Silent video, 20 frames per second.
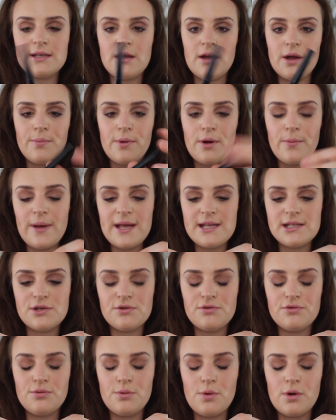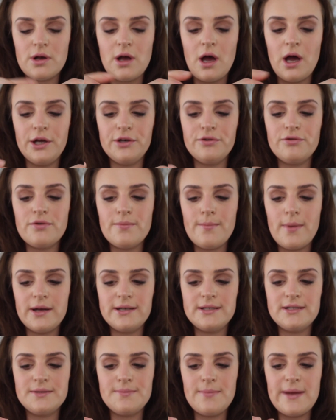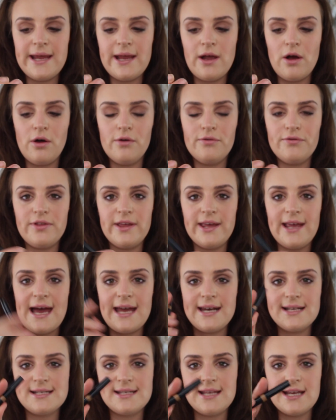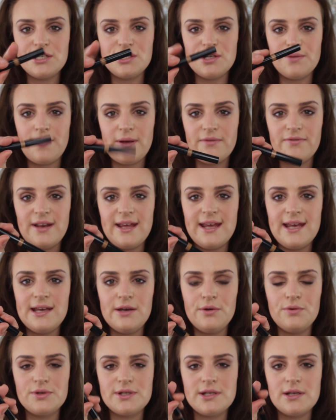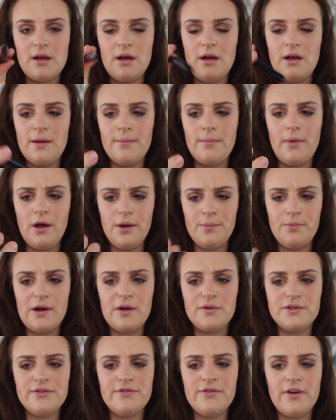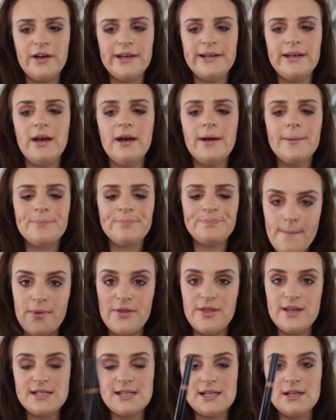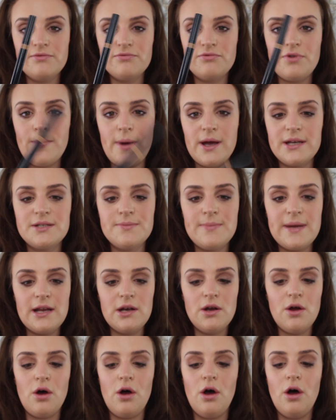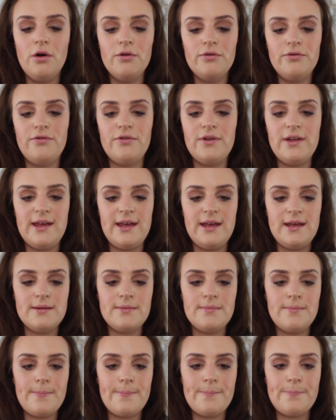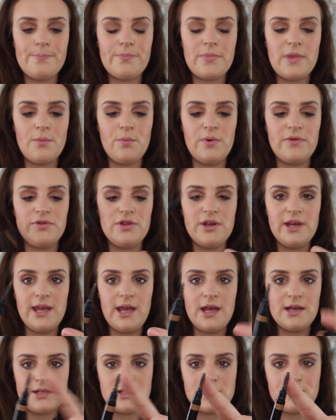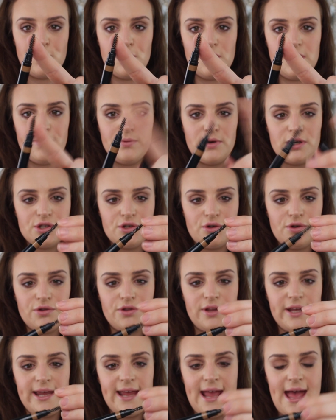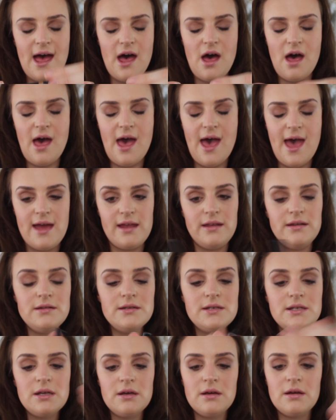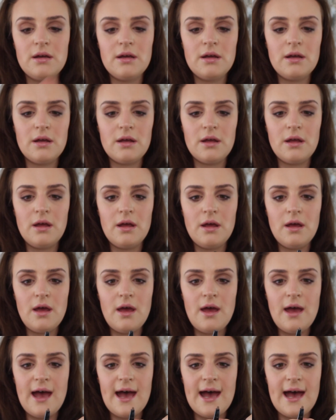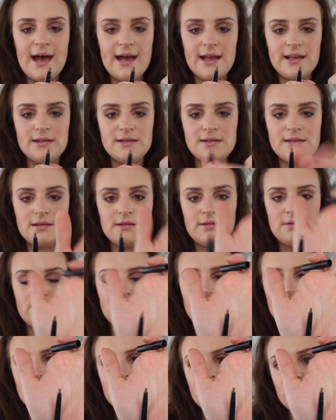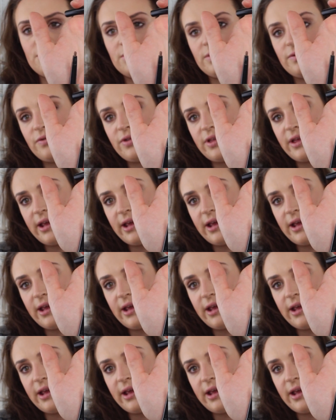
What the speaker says: Eyebrow pencil kind of reminded me of the Anastasia Beverly Hills eyebrow definer, but this reminded me a lot of it with the spoolie brush on the end and with